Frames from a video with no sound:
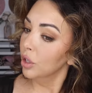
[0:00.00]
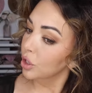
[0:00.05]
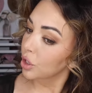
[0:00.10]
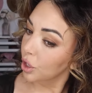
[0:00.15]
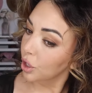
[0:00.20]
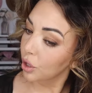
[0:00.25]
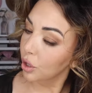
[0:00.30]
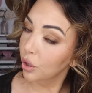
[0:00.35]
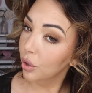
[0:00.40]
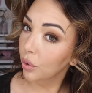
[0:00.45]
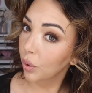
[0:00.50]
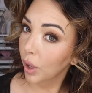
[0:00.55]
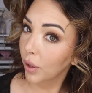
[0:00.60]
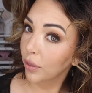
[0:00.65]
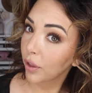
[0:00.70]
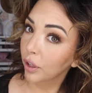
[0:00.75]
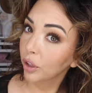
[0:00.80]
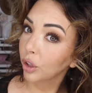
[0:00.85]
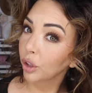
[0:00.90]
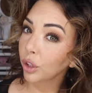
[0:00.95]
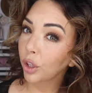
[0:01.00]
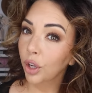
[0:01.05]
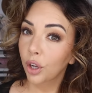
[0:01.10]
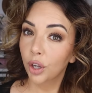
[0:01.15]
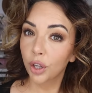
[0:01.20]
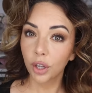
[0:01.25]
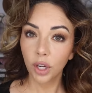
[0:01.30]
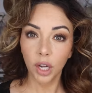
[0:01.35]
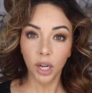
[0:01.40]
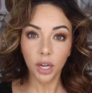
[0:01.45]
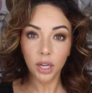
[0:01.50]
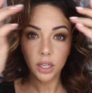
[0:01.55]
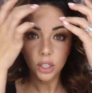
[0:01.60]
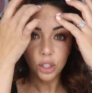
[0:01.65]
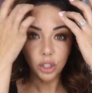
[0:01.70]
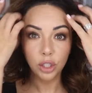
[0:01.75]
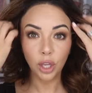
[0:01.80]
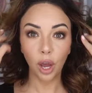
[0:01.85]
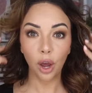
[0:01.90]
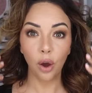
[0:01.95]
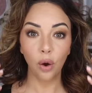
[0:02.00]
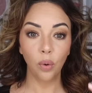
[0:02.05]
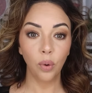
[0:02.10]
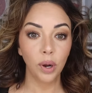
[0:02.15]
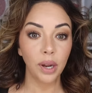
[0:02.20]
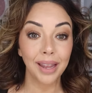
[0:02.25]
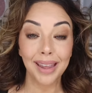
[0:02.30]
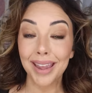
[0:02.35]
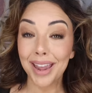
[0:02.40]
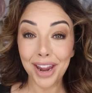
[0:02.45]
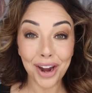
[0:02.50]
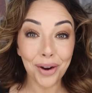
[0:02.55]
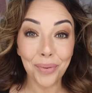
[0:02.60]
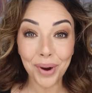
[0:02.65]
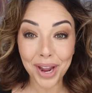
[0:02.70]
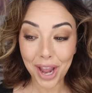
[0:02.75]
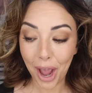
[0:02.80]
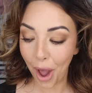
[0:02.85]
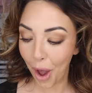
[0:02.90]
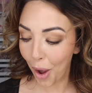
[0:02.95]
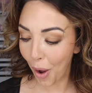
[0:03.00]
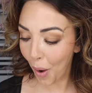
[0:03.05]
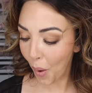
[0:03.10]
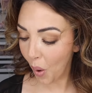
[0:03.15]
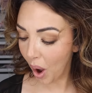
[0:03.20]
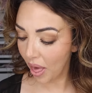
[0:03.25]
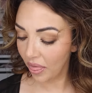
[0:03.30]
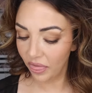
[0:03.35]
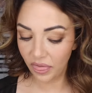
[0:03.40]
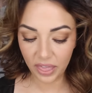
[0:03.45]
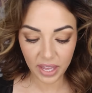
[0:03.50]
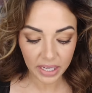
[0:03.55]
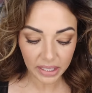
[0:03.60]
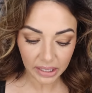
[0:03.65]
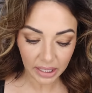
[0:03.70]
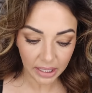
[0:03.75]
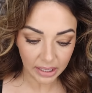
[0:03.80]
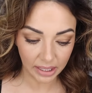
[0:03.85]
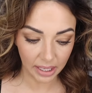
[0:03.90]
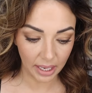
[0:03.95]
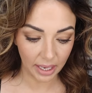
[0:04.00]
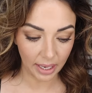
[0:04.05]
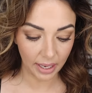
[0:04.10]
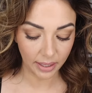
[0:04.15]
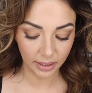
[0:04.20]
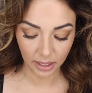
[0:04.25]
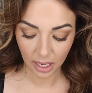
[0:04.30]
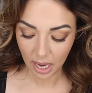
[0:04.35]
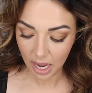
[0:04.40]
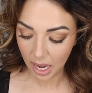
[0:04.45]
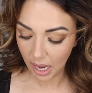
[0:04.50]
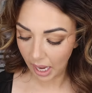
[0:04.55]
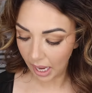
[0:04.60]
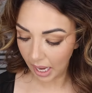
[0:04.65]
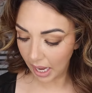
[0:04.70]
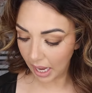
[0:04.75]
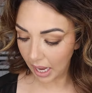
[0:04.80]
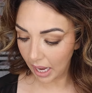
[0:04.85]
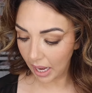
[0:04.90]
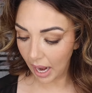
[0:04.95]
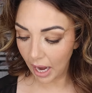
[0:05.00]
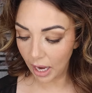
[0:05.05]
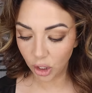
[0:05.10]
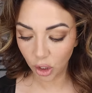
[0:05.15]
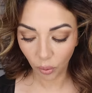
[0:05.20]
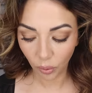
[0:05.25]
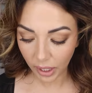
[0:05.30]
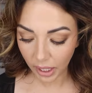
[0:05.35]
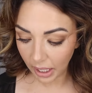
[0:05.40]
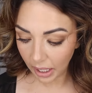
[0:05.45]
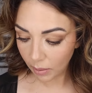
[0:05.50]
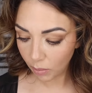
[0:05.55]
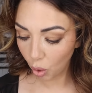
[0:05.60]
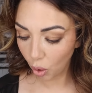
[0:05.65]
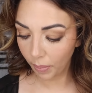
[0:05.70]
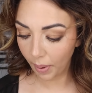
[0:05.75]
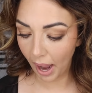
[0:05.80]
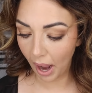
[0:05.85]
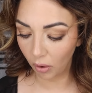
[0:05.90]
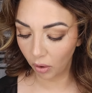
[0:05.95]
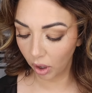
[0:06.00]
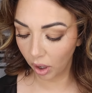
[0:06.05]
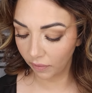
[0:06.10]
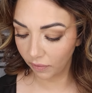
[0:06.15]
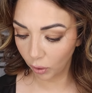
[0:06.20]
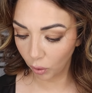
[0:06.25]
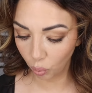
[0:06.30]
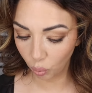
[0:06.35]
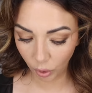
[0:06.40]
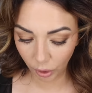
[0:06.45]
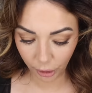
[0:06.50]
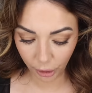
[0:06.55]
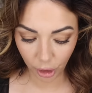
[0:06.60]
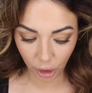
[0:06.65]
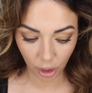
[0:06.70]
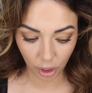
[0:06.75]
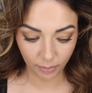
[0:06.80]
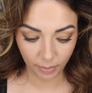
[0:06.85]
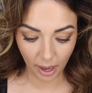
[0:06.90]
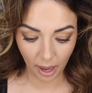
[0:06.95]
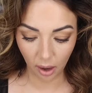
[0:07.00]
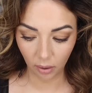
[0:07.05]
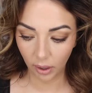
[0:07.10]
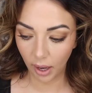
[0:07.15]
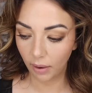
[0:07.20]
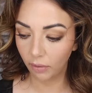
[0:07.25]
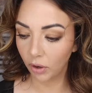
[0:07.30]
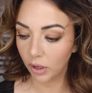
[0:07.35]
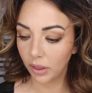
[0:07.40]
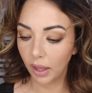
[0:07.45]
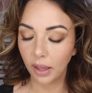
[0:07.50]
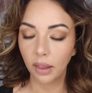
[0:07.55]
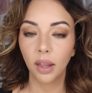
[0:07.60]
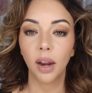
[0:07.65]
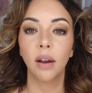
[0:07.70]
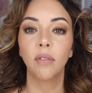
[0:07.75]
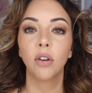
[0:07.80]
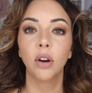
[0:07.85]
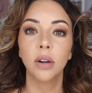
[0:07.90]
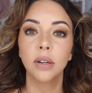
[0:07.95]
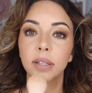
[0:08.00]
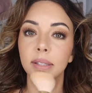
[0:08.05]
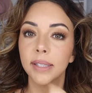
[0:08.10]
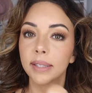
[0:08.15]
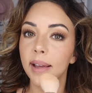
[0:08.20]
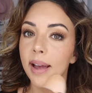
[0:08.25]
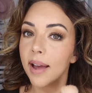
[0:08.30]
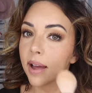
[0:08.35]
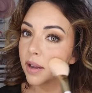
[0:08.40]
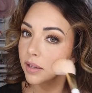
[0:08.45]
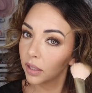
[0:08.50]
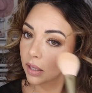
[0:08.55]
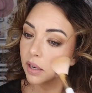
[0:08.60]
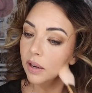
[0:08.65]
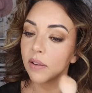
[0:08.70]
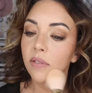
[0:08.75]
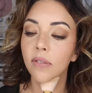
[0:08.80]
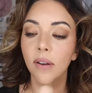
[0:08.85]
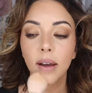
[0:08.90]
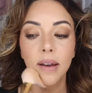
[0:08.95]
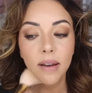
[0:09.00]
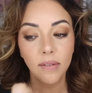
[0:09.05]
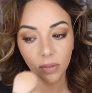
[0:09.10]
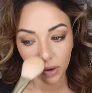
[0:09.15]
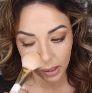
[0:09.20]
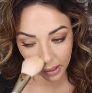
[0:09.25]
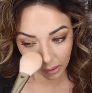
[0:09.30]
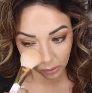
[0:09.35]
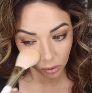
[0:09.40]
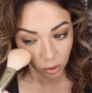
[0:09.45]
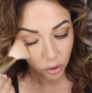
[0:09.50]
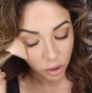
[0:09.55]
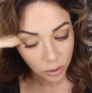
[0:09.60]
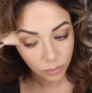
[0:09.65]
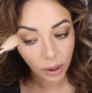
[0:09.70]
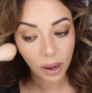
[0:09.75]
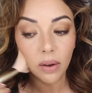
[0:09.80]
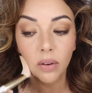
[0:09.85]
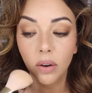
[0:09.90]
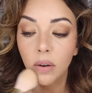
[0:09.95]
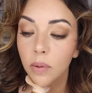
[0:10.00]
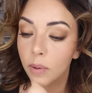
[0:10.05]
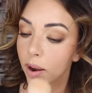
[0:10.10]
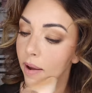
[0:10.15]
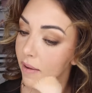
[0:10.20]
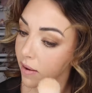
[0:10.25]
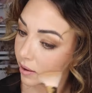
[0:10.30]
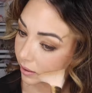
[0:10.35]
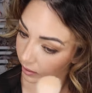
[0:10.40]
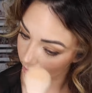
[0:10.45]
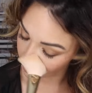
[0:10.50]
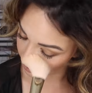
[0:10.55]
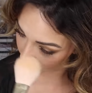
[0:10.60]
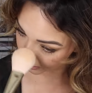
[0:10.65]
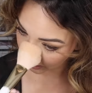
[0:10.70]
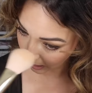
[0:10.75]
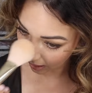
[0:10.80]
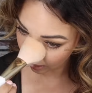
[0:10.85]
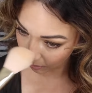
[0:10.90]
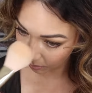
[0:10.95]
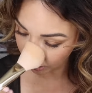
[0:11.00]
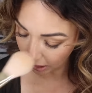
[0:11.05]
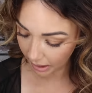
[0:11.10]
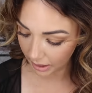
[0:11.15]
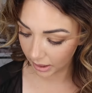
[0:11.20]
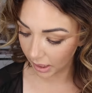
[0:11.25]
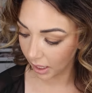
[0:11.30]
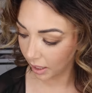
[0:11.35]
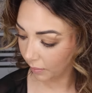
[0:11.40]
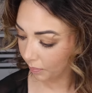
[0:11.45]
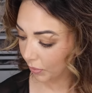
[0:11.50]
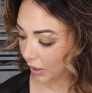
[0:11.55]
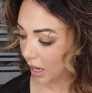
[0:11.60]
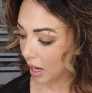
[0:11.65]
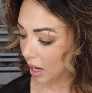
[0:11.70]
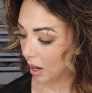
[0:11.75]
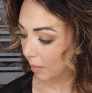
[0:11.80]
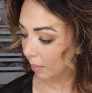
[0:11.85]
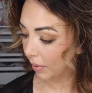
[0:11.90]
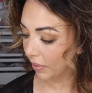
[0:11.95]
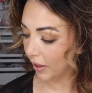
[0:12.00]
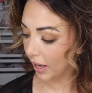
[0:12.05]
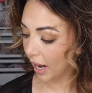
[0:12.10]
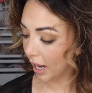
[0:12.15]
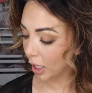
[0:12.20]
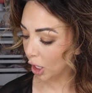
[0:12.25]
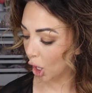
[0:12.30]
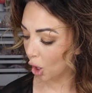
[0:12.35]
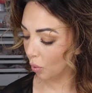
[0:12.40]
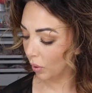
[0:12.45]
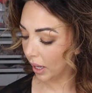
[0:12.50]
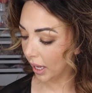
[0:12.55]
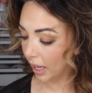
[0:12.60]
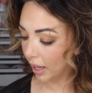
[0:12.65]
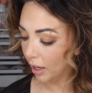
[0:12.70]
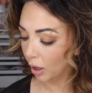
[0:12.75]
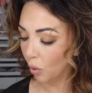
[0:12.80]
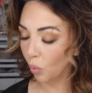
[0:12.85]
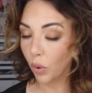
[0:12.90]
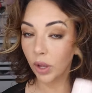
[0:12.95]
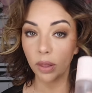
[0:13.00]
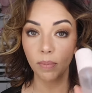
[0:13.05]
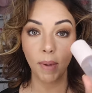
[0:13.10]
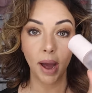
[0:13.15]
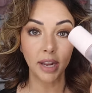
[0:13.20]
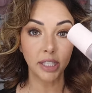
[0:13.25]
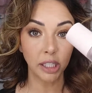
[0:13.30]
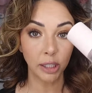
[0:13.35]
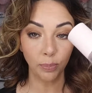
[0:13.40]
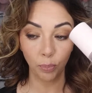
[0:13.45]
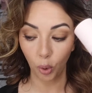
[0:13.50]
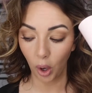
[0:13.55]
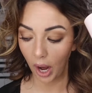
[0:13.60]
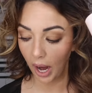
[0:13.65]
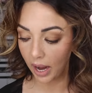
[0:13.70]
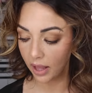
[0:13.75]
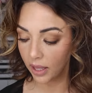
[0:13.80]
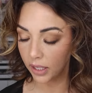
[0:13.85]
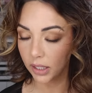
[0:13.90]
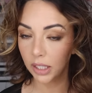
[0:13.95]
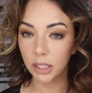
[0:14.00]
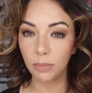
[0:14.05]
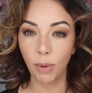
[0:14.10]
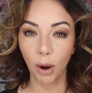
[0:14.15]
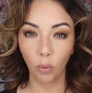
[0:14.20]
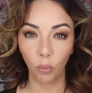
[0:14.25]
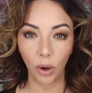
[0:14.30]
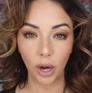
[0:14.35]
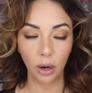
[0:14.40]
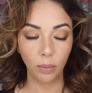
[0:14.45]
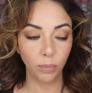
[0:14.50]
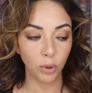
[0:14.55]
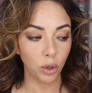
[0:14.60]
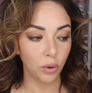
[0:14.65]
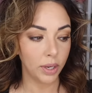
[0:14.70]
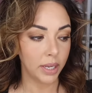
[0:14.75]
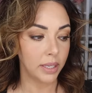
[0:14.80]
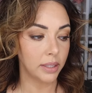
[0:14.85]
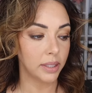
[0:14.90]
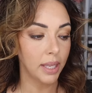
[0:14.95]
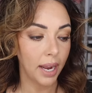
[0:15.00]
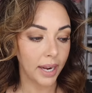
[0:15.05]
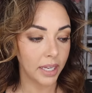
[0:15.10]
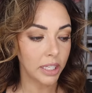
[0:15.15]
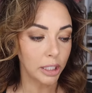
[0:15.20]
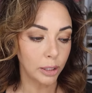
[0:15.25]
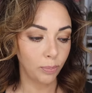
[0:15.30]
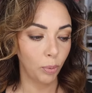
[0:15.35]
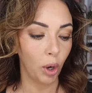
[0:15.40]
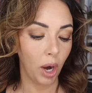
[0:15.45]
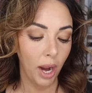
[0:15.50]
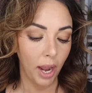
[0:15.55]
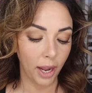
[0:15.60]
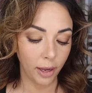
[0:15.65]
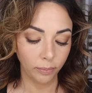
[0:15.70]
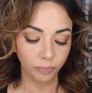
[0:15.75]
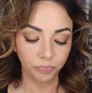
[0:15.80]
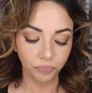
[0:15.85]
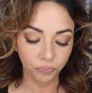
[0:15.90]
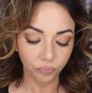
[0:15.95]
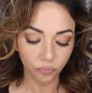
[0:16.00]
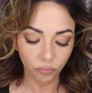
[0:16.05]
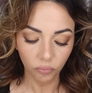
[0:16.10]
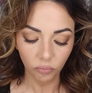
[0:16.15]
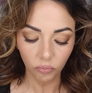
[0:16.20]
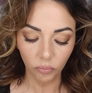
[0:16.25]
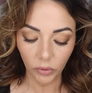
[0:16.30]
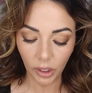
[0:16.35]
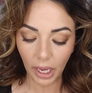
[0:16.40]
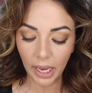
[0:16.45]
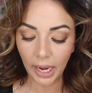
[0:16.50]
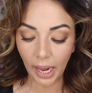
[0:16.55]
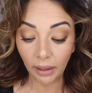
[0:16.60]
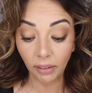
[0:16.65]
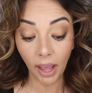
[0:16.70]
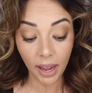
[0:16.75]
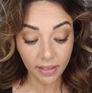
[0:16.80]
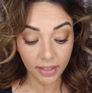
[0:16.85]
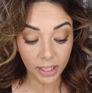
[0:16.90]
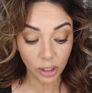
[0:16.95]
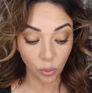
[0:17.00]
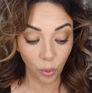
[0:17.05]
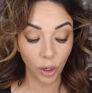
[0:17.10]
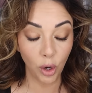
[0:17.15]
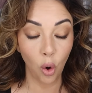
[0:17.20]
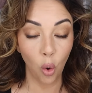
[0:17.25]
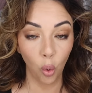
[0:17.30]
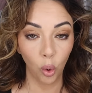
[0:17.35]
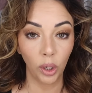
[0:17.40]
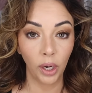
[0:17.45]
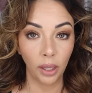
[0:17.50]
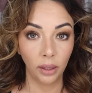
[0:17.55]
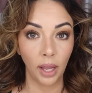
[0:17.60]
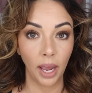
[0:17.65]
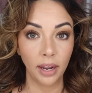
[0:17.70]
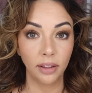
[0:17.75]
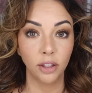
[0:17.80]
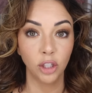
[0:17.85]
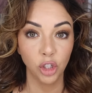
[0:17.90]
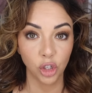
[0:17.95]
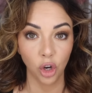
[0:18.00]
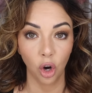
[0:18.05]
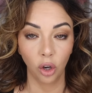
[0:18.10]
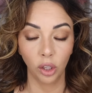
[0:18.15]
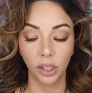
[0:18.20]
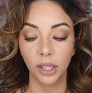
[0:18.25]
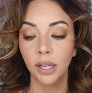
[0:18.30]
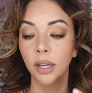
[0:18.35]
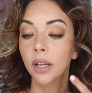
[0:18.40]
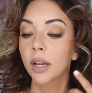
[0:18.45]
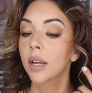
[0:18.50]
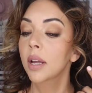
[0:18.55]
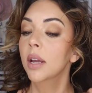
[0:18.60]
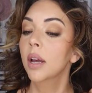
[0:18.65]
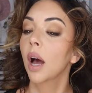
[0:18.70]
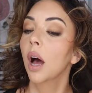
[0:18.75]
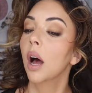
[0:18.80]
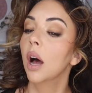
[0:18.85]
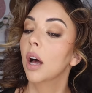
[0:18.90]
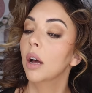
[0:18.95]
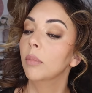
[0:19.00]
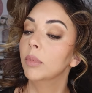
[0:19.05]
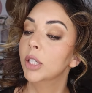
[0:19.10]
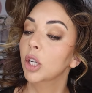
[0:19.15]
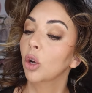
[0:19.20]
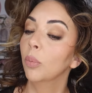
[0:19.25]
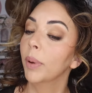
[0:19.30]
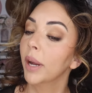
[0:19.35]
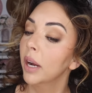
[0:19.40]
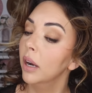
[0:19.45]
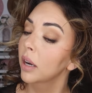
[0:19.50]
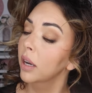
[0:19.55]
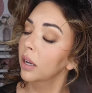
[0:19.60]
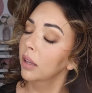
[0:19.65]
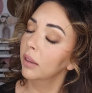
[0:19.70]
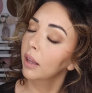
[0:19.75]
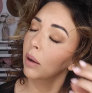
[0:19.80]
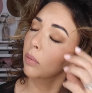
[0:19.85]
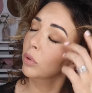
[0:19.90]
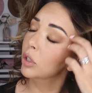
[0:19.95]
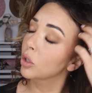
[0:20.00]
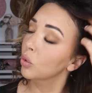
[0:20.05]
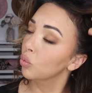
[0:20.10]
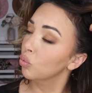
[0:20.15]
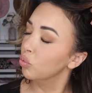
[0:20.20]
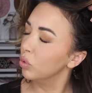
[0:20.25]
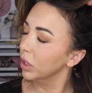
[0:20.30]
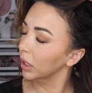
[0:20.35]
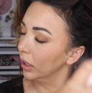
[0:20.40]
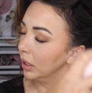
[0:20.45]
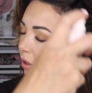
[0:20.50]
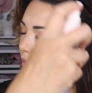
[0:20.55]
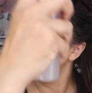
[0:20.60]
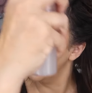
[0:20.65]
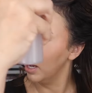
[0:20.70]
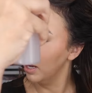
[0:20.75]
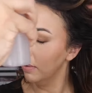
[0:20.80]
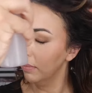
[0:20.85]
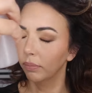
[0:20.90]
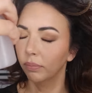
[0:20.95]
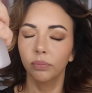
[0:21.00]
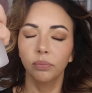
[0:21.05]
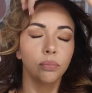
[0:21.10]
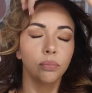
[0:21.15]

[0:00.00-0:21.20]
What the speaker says: to the look. So here we go. This is it. And I don't need any more powder. I feel really good about everything that I've already set. And if I have any loose powder around, I can just kind of blend it. But then I go in with my spray. This is my Rare Beauty setting spray. And I like this one, or I like the Charlotte Tilbury. That one's really great.